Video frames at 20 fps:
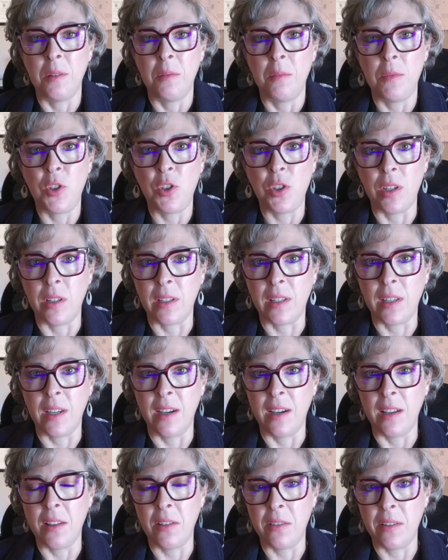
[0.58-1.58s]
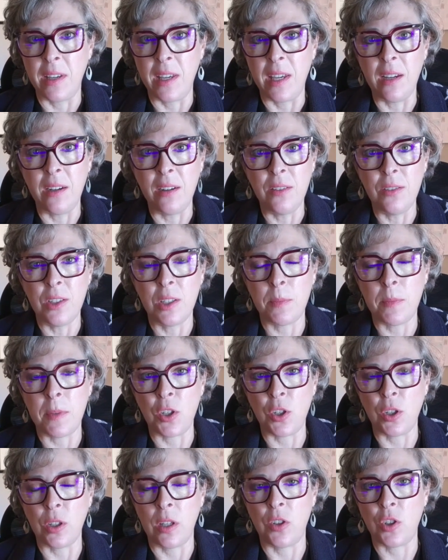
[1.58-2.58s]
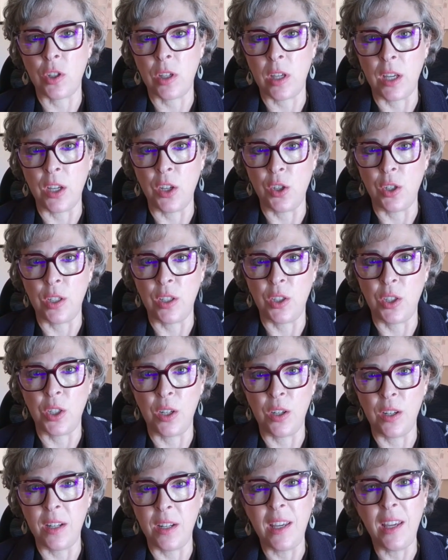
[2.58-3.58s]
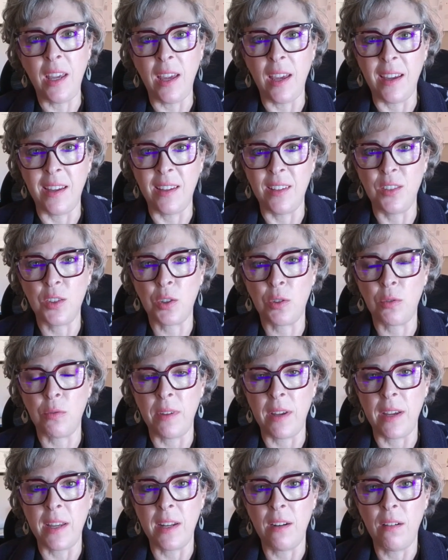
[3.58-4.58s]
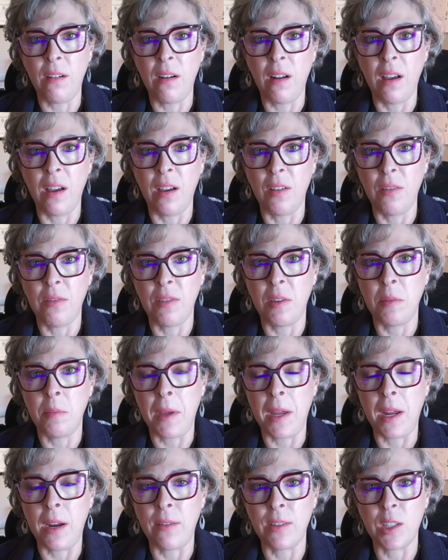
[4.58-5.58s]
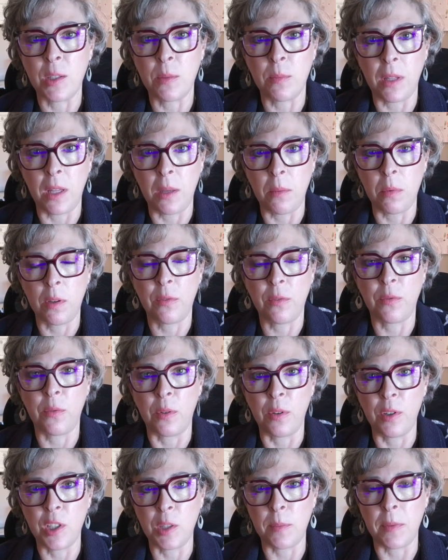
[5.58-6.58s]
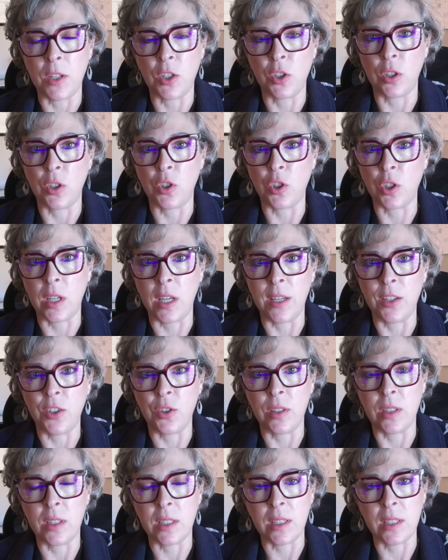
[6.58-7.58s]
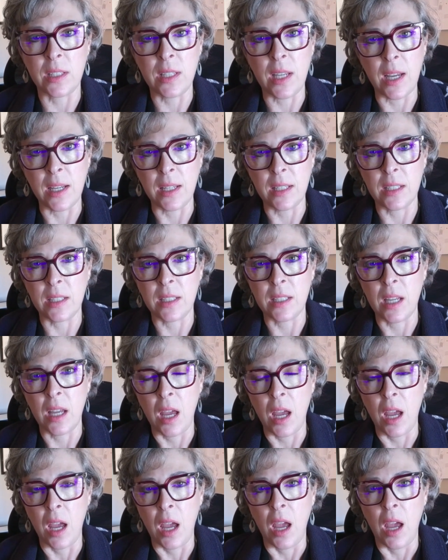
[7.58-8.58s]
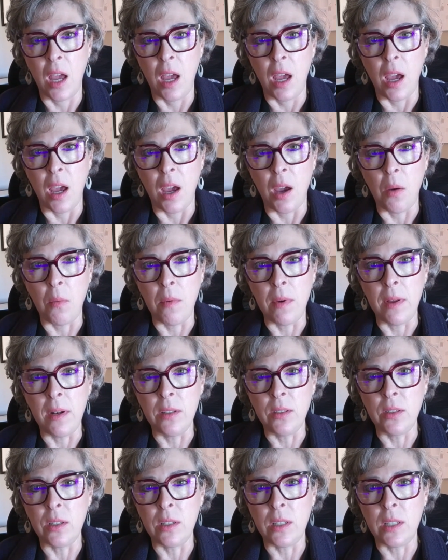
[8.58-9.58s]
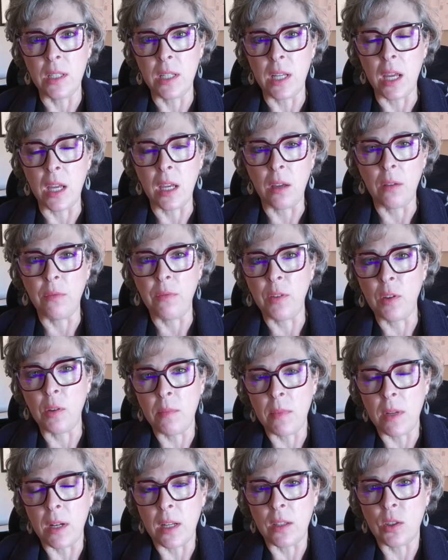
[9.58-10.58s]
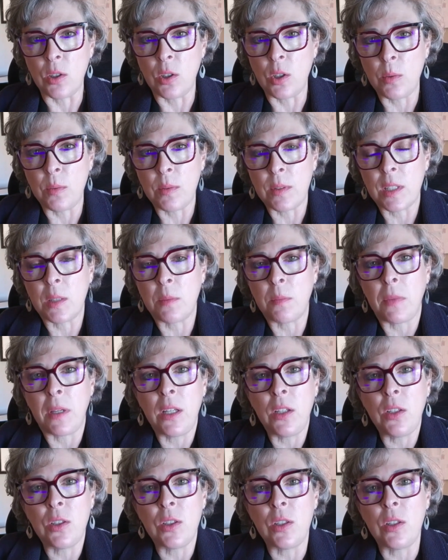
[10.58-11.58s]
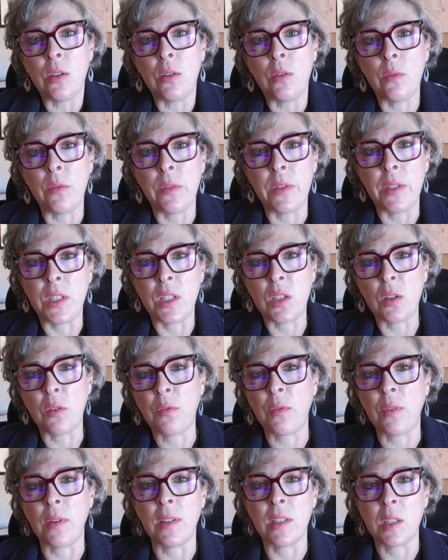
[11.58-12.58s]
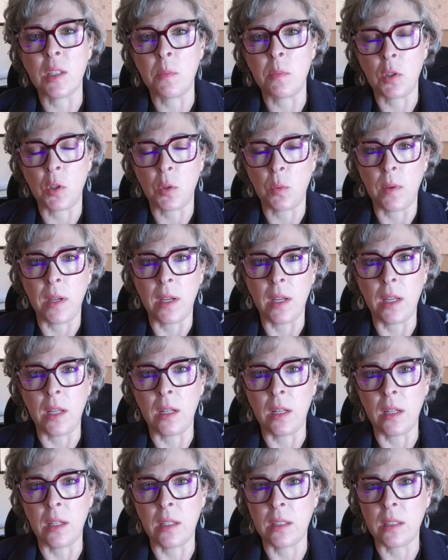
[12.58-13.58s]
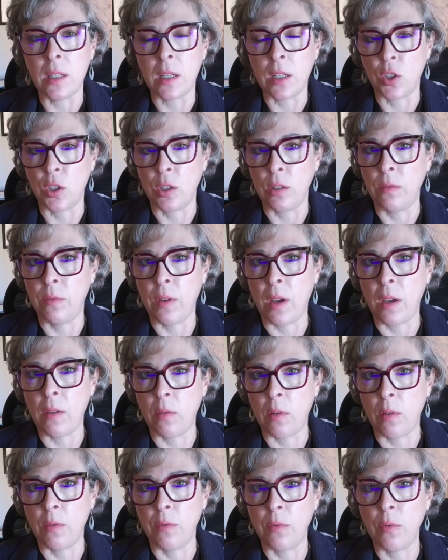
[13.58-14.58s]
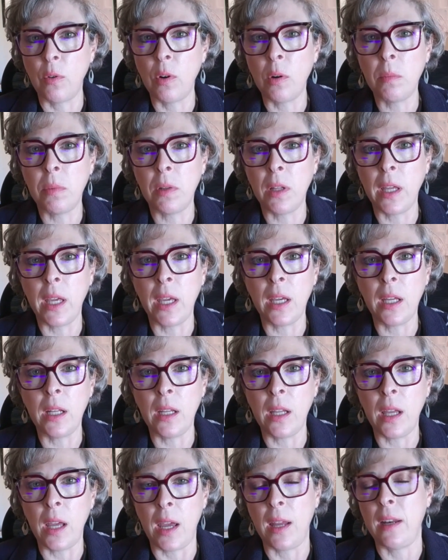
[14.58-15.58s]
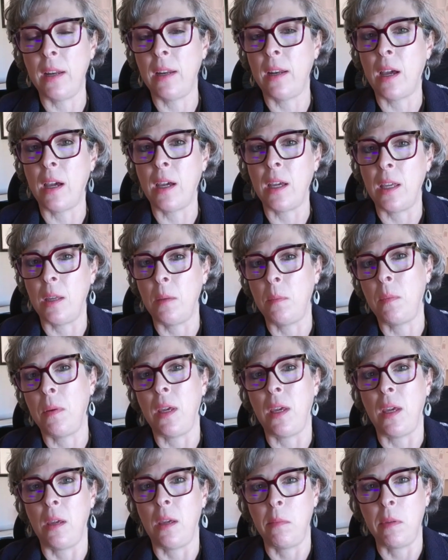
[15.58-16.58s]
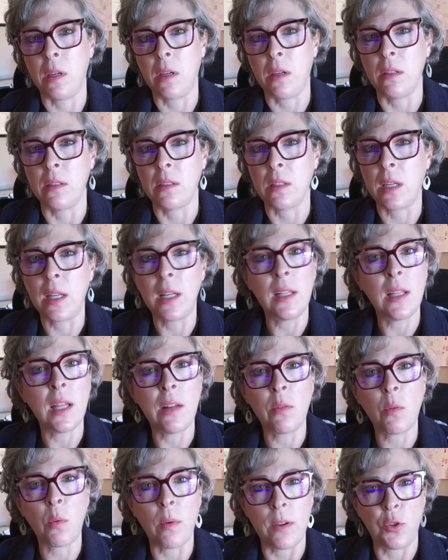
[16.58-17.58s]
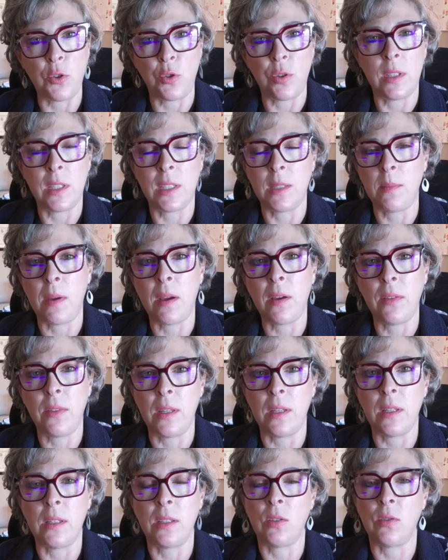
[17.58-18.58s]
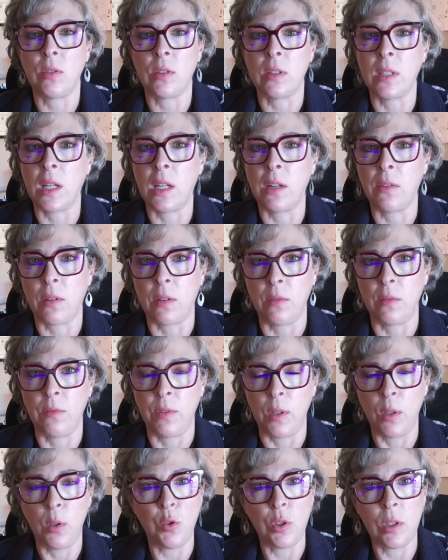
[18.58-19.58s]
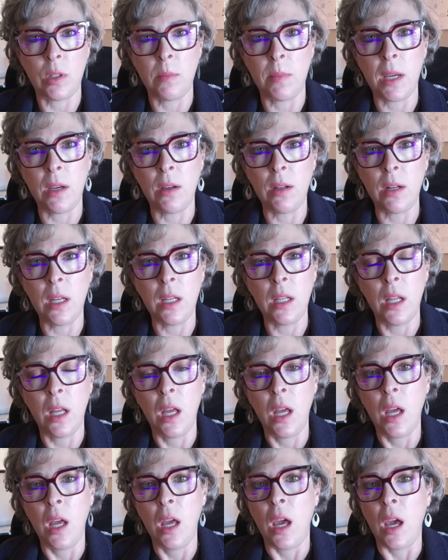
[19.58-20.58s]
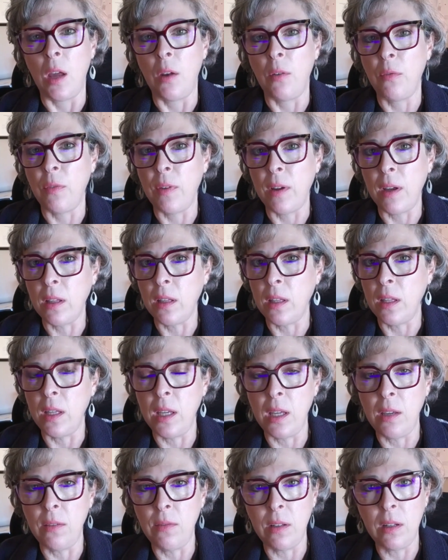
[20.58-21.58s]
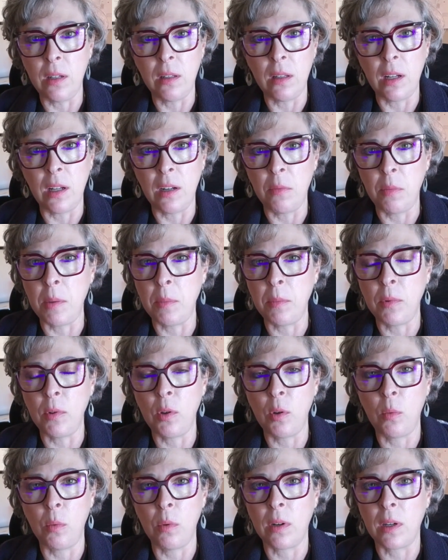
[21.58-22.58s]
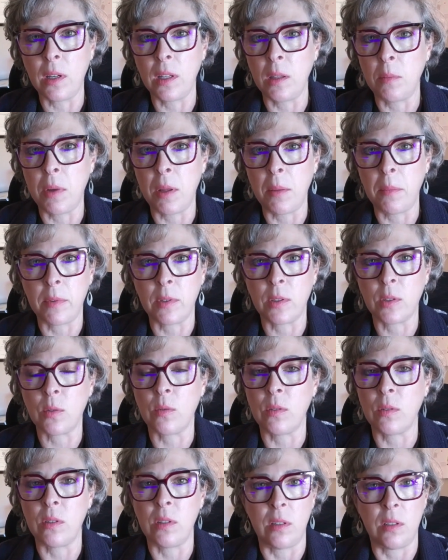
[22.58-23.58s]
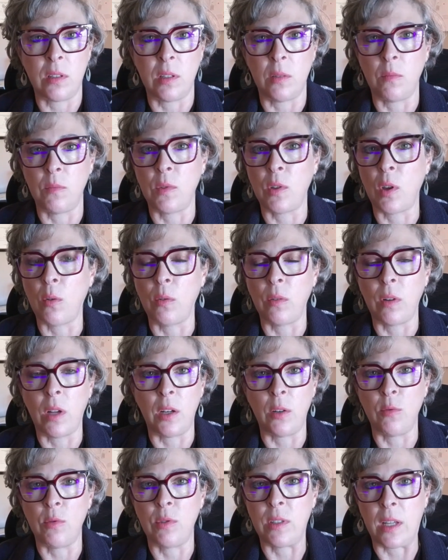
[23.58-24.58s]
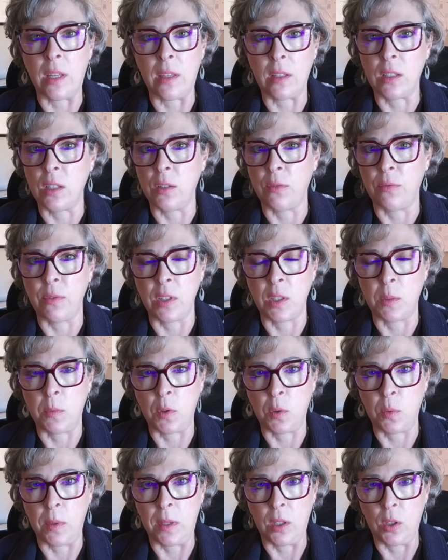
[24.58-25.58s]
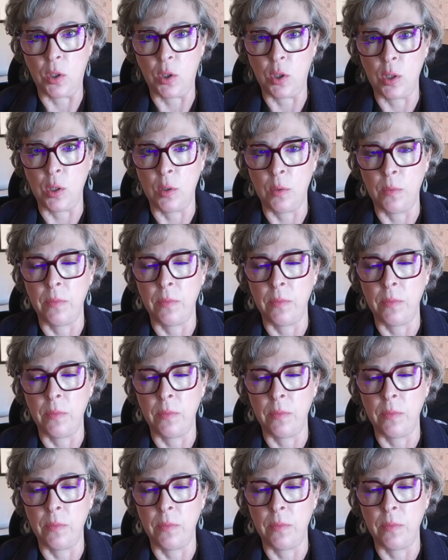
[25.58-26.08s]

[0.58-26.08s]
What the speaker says: Michelle Kotler here, special education attorney and creator of the Parents Playbook for Special Education Success. I wanted to take a few minutes to explain to you the difference between a Section 504 plan and an IEP because I get a lot of questions about this. There's a lot of confusion about it. And frankly, even a lot of people who work in the public school system don't understand the difference between the two.